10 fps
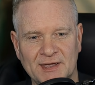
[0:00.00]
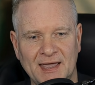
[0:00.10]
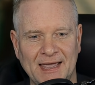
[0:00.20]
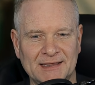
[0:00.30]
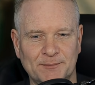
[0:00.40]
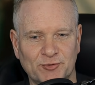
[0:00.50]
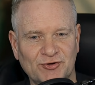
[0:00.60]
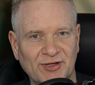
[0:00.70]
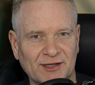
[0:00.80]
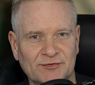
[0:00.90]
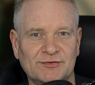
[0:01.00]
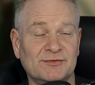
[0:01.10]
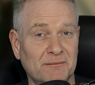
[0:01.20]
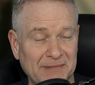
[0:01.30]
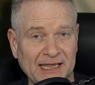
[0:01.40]
and it protects
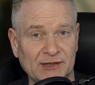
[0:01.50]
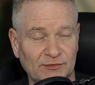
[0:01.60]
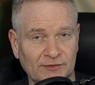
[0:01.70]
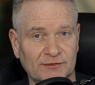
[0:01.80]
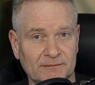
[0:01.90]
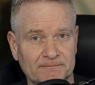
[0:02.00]
the main system.